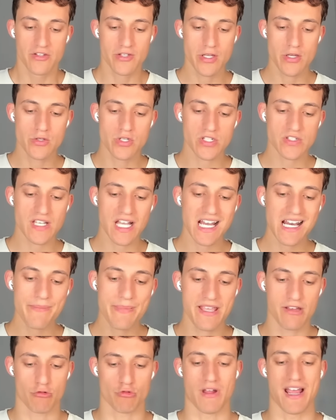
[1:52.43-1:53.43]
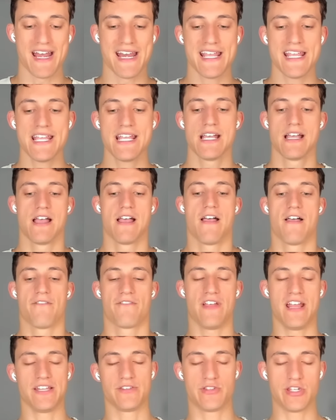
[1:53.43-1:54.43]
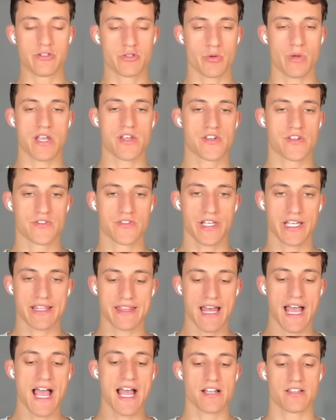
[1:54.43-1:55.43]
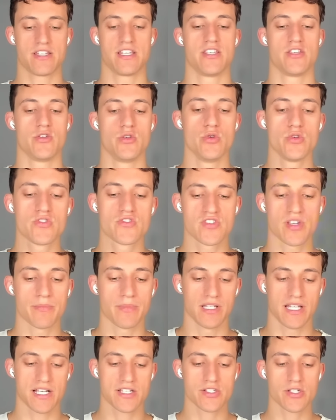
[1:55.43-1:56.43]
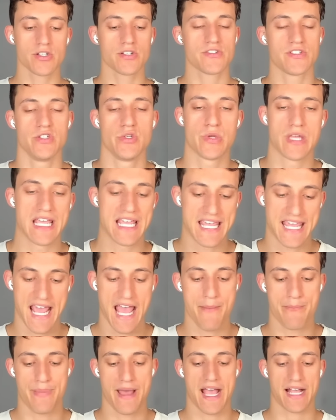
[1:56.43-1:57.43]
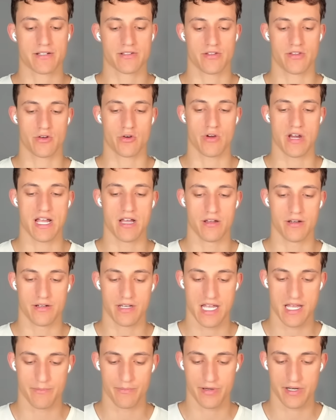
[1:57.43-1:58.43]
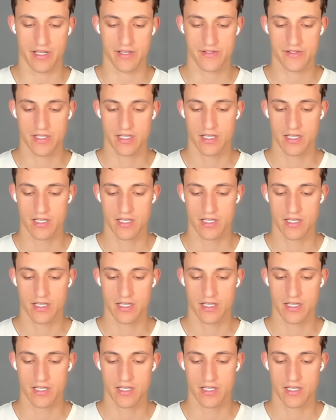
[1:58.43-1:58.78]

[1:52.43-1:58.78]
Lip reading: So you just gotta be ready in situations like that to use some elixir so you can get back to the ground Empress.